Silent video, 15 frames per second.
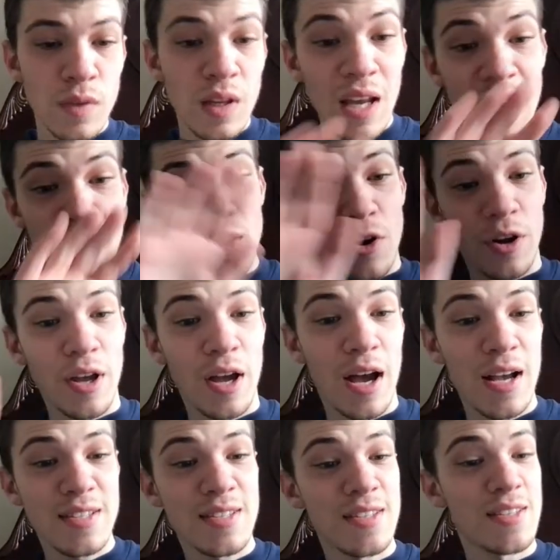Hey there
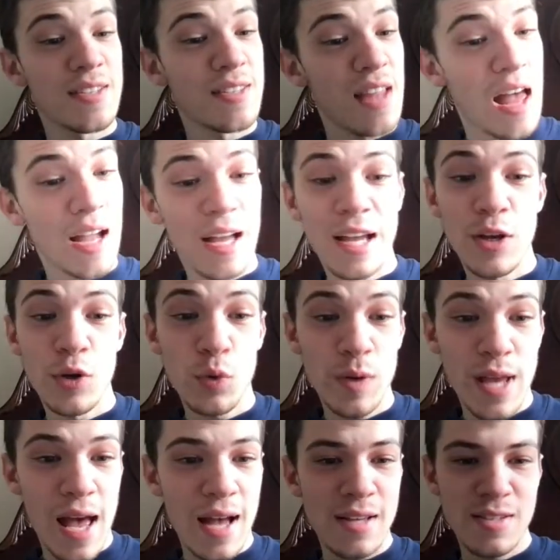guys, this is that guy who
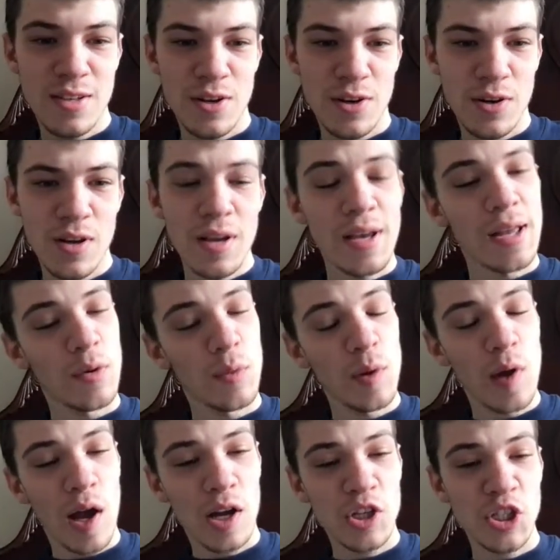reacts here, and we are
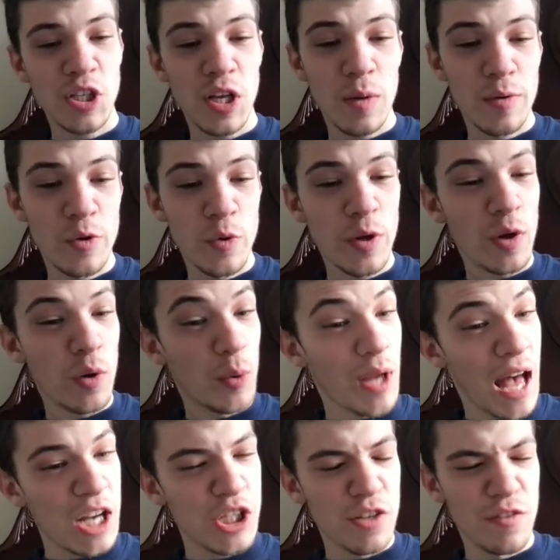actually going to be doing a
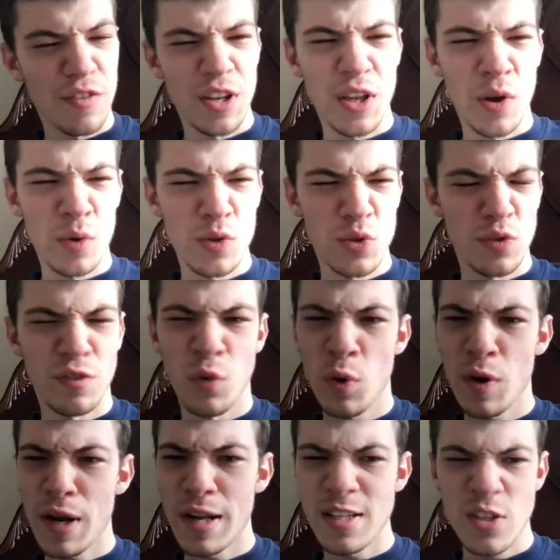reaction video to
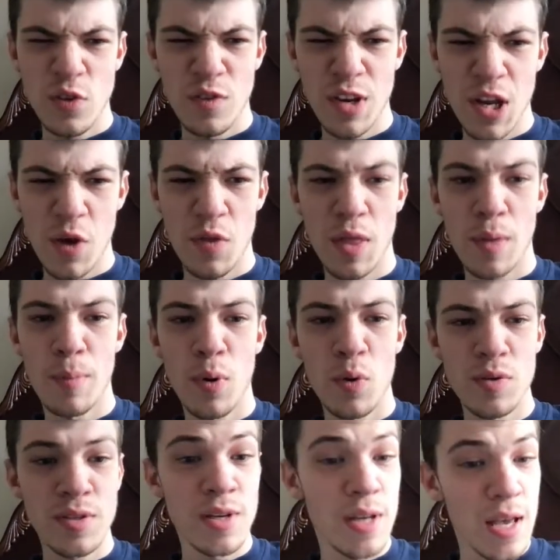Fortnite's new video they
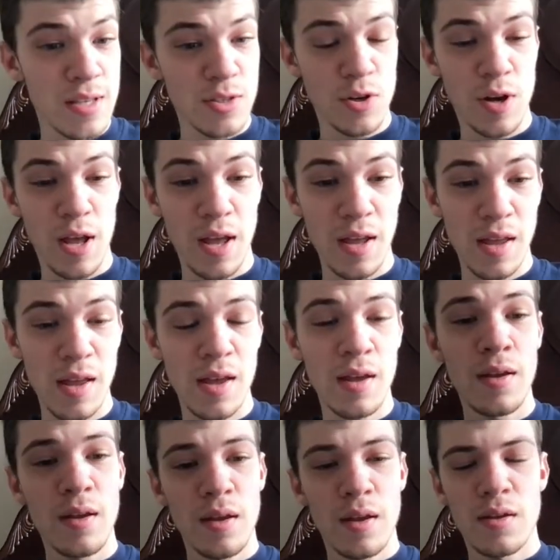posted yesterday.
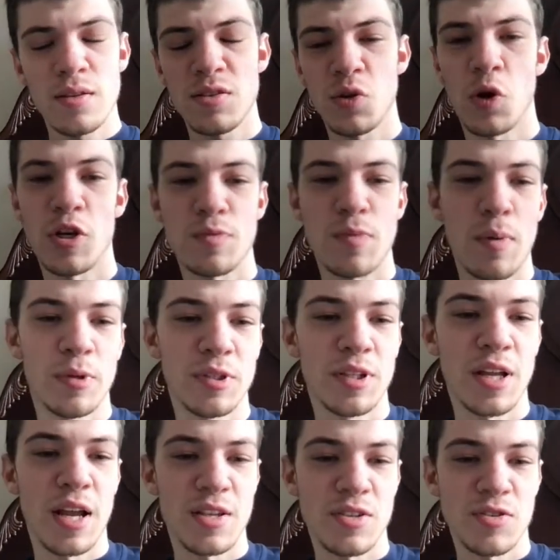Sorry, it was my
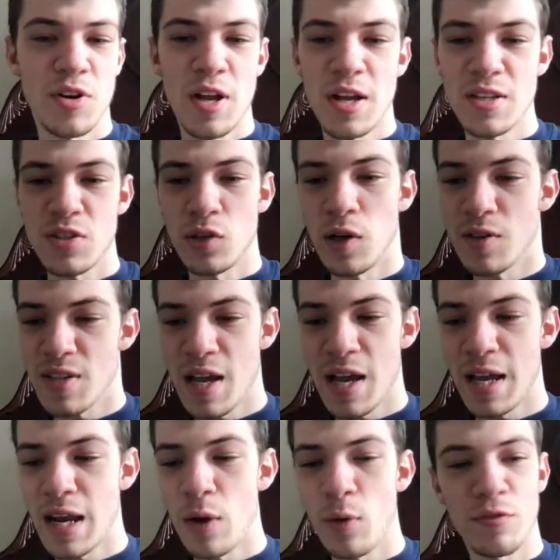birthday yesterday, so I was
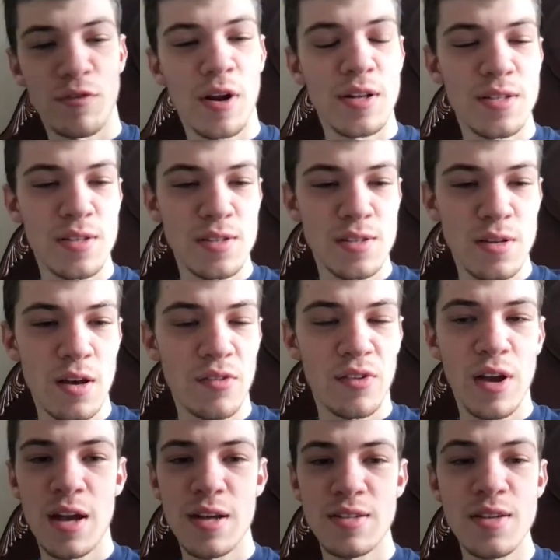hanging out with friends and stuff,
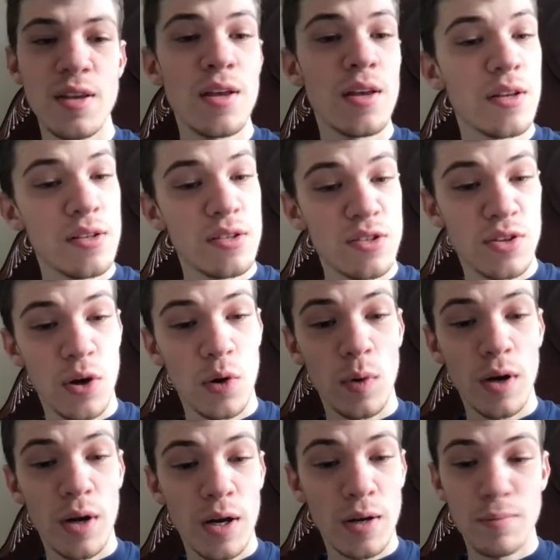guys, so,
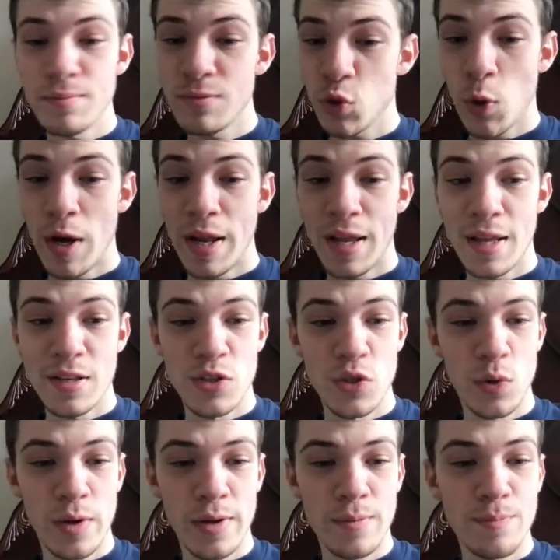um, sorry I didn't get to
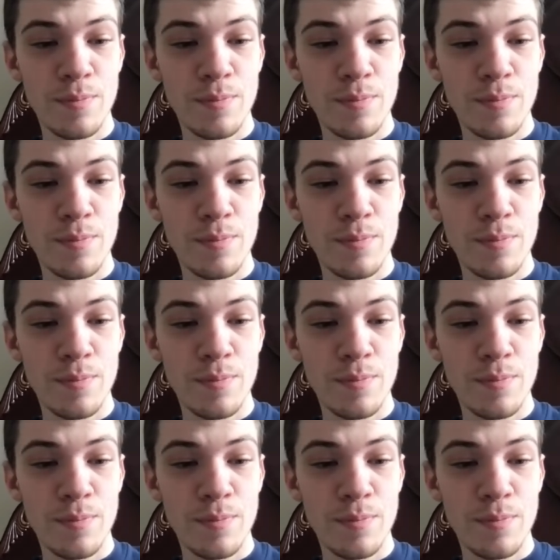it.